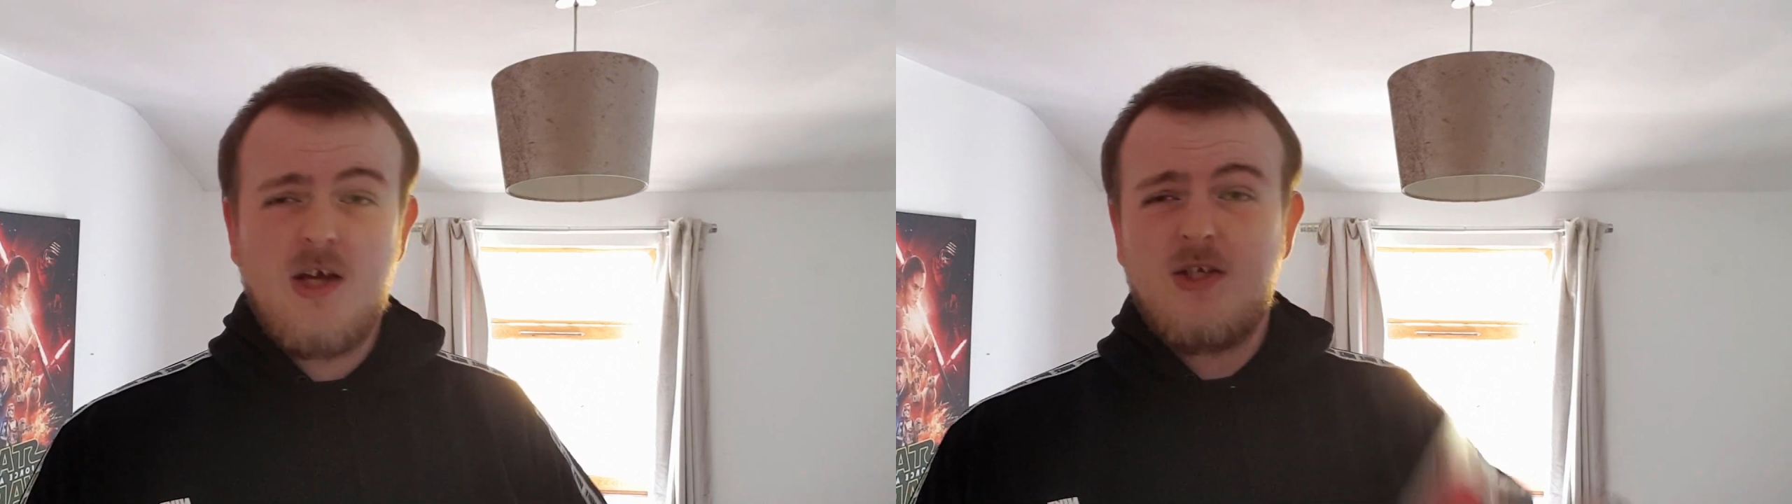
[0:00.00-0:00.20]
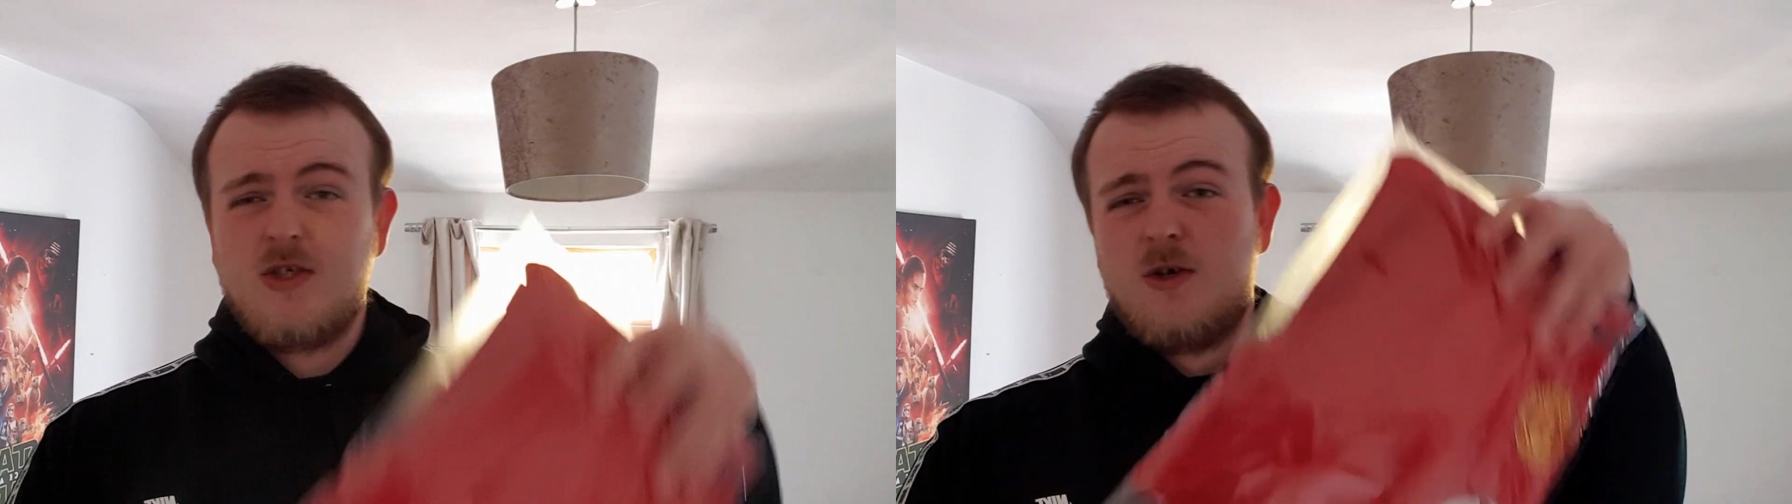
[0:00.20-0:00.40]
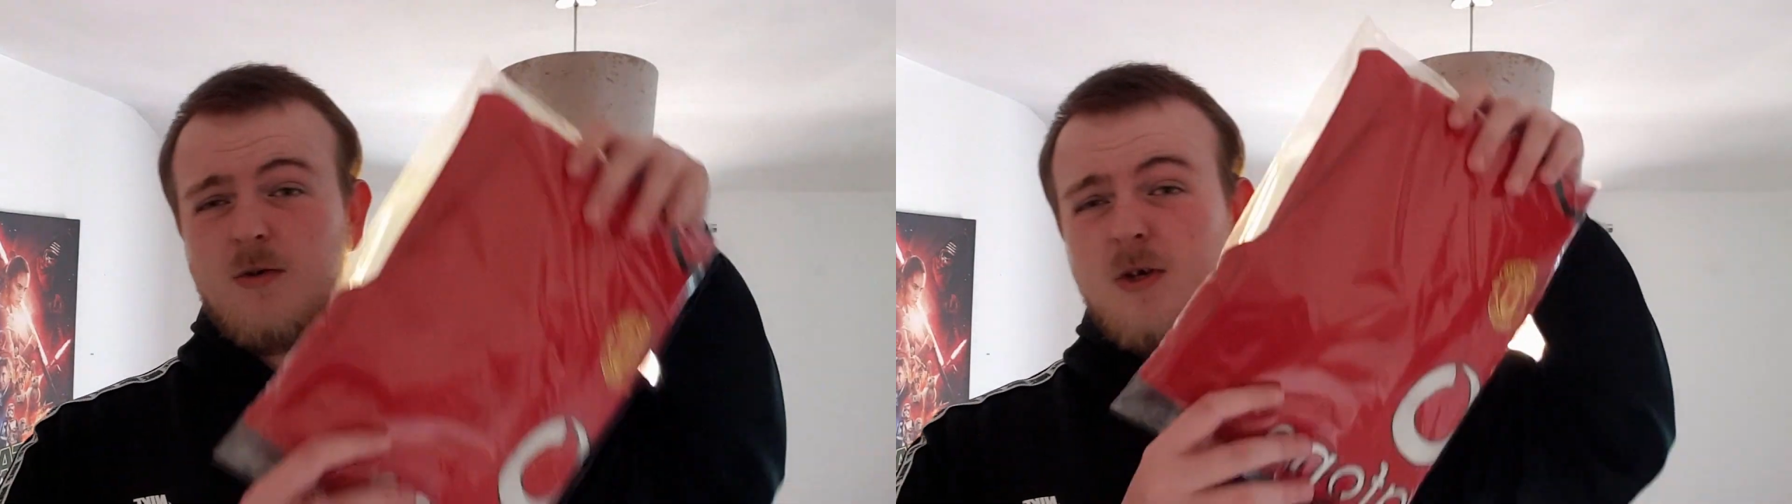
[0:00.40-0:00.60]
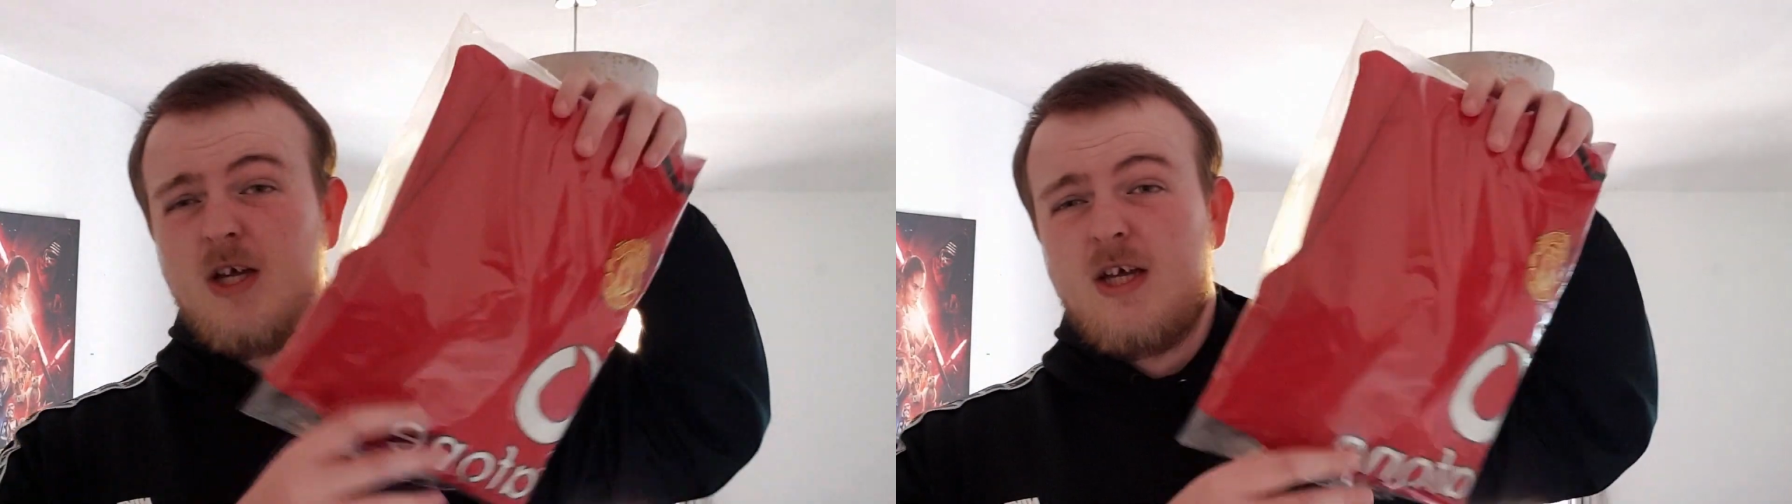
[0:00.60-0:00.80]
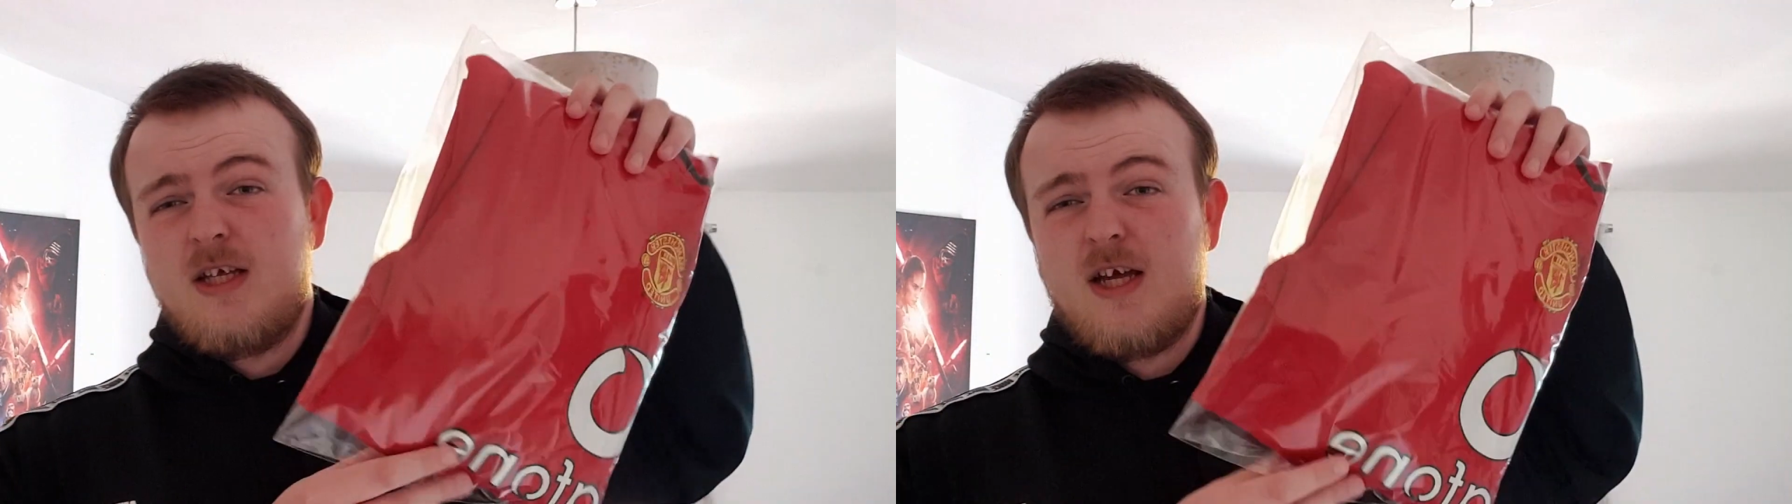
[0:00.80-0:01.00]
So
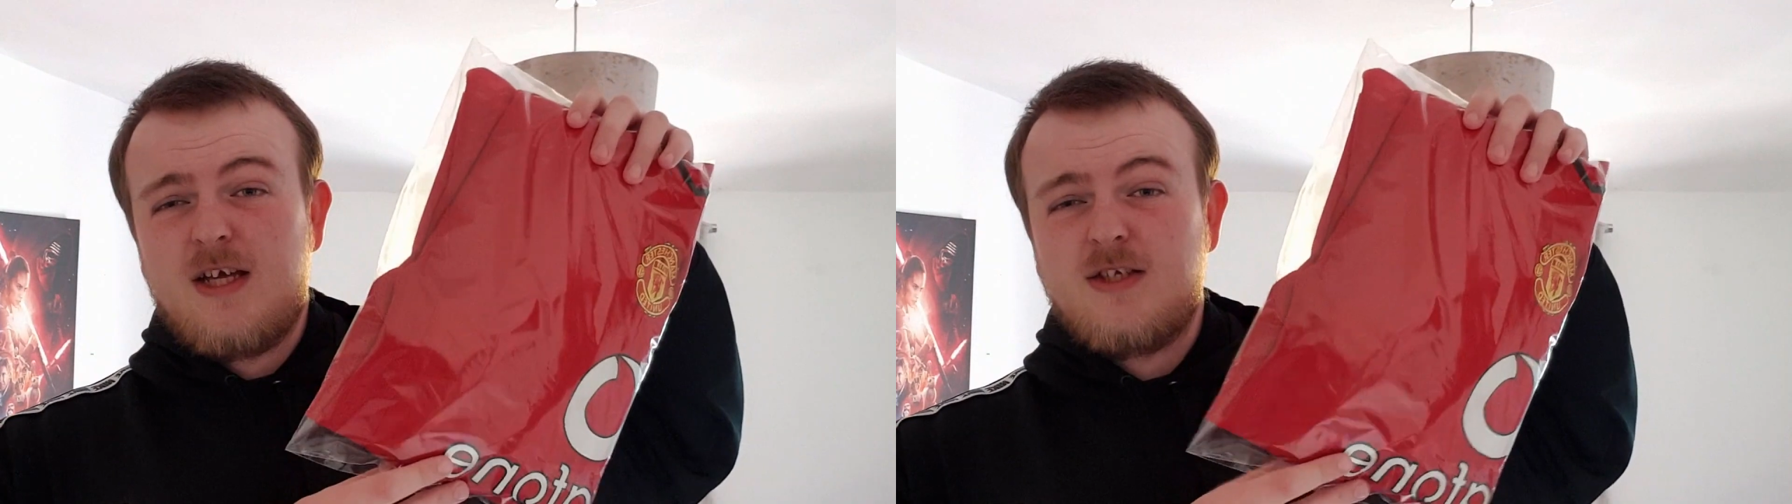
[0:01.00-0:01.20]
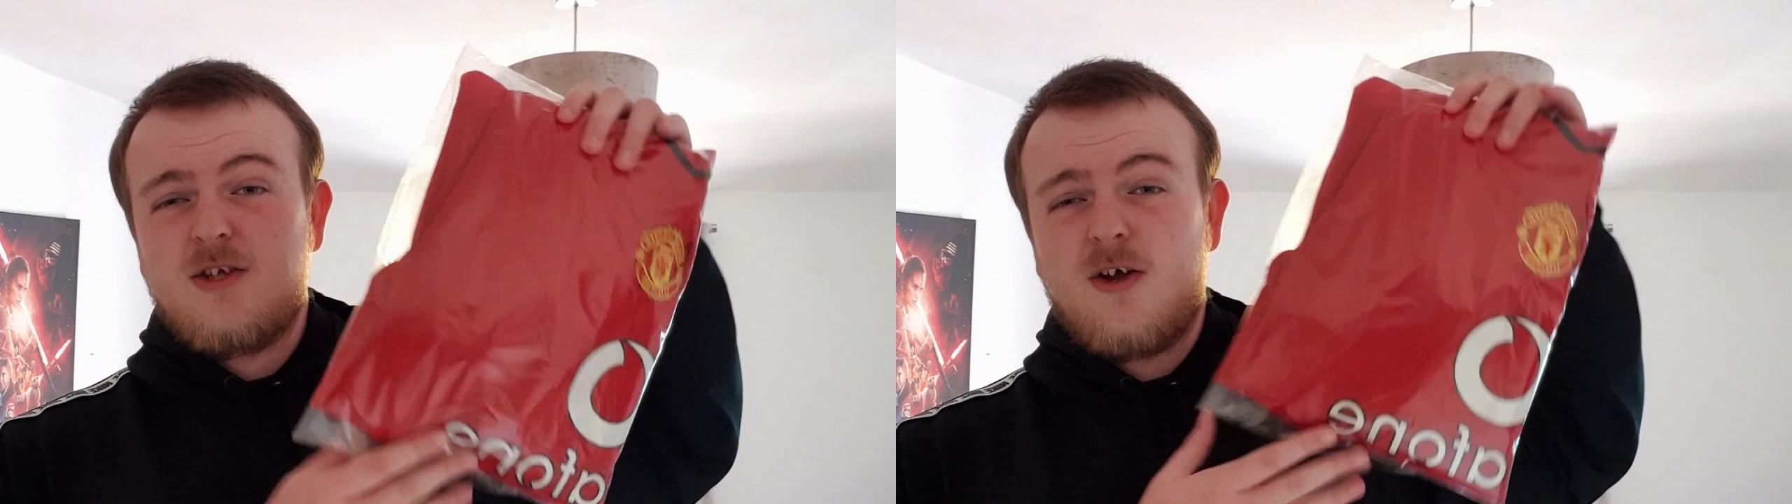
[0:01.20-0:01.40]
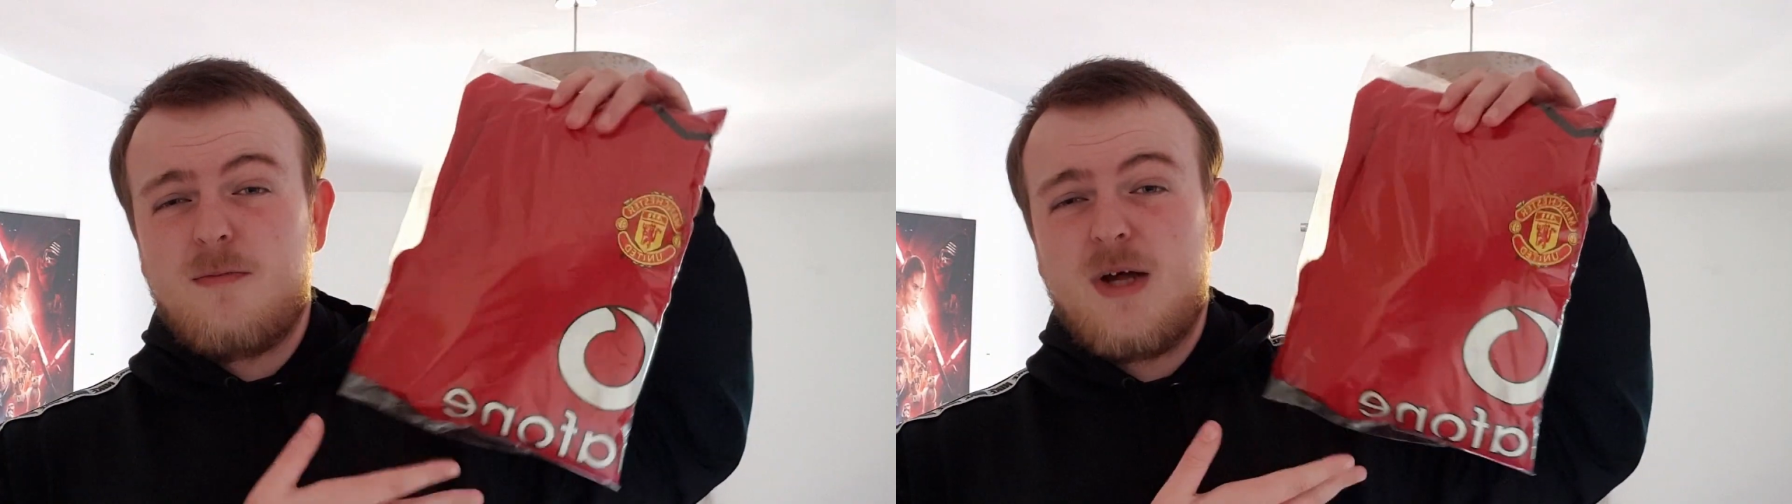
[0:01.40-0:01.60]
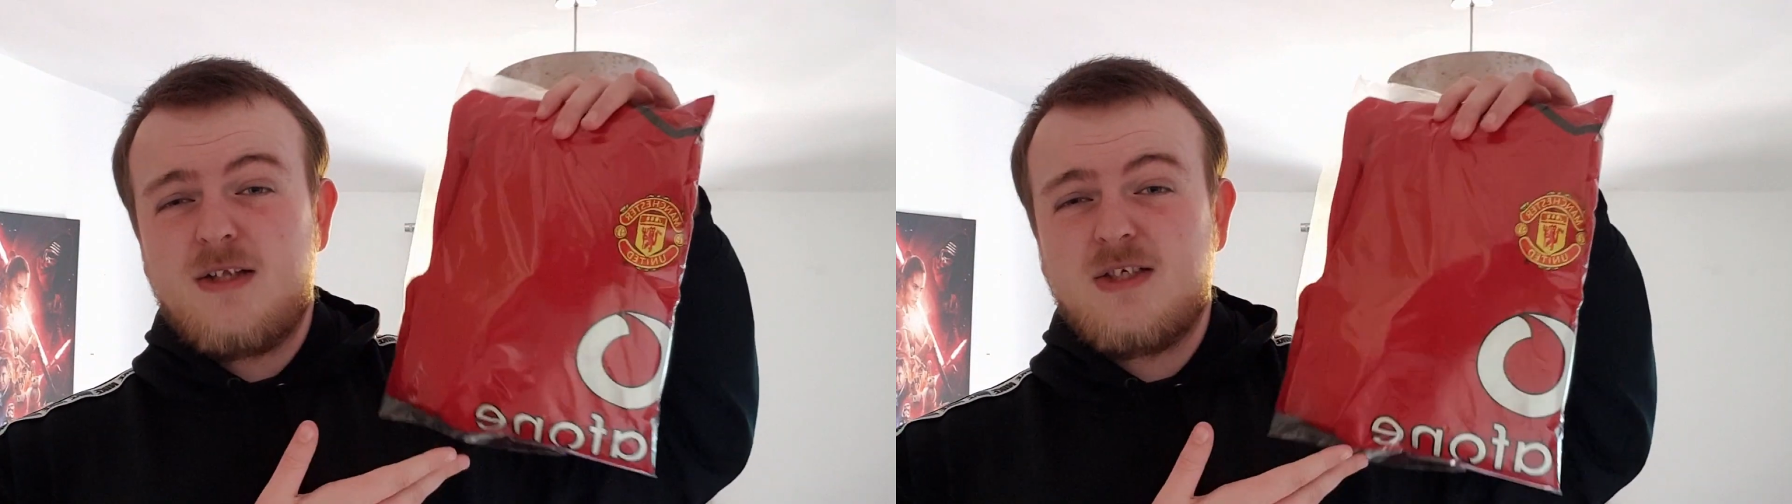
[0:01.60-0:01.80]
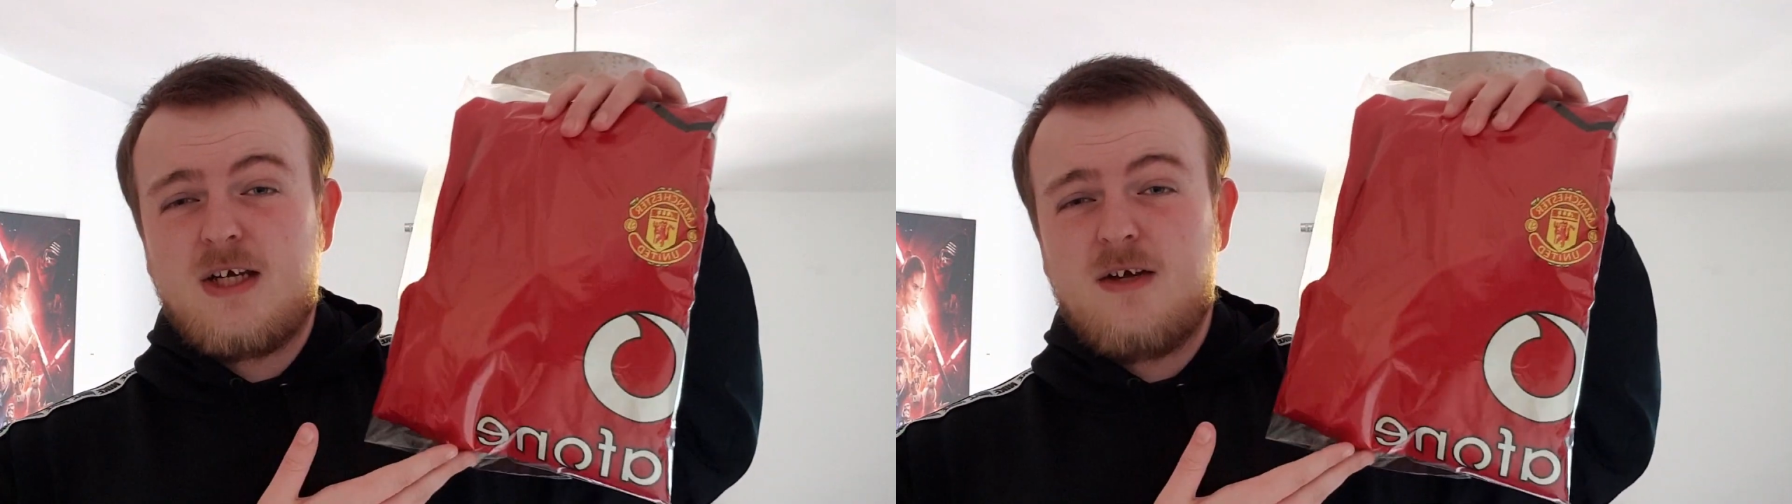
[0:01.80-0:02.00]
yeah, it's not a
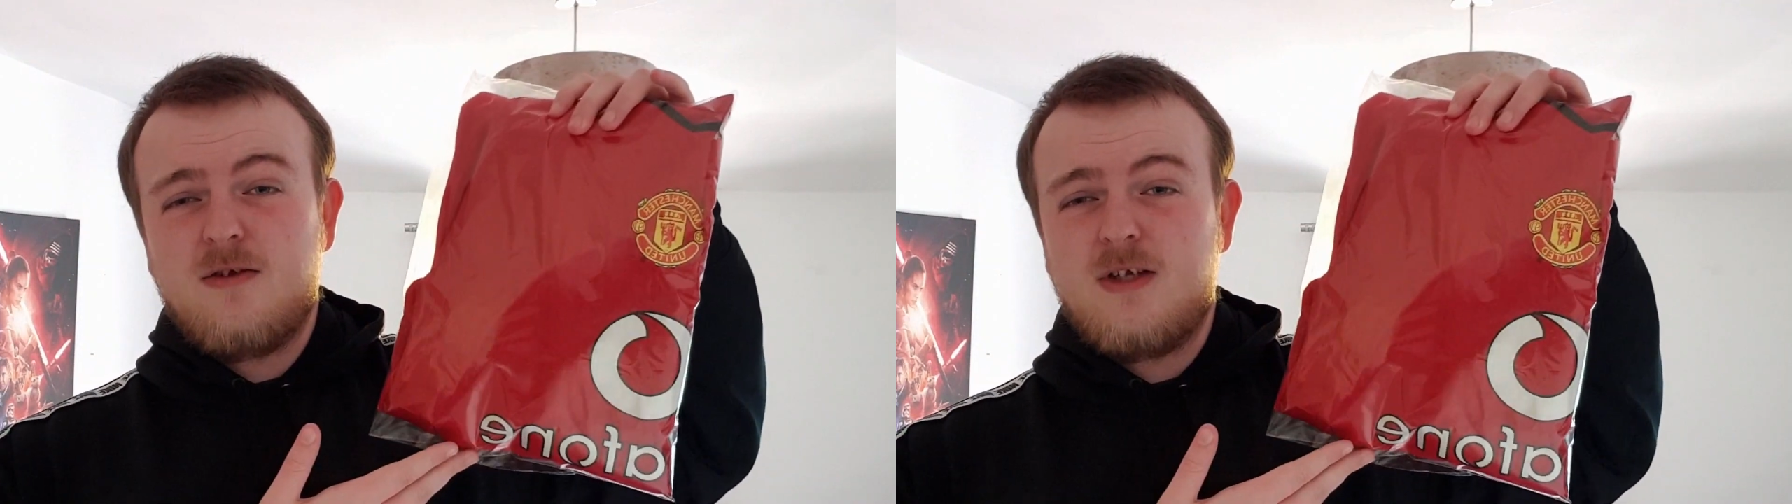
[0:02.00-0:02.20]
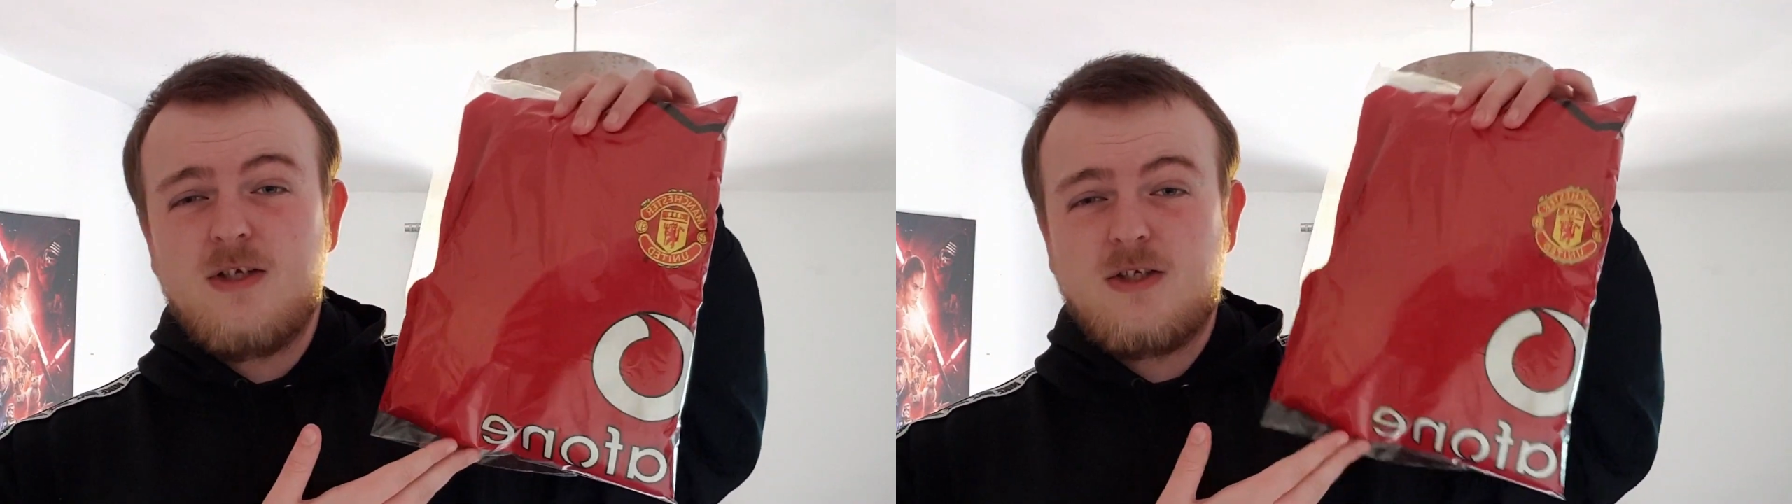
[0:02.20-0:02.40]
bad sale.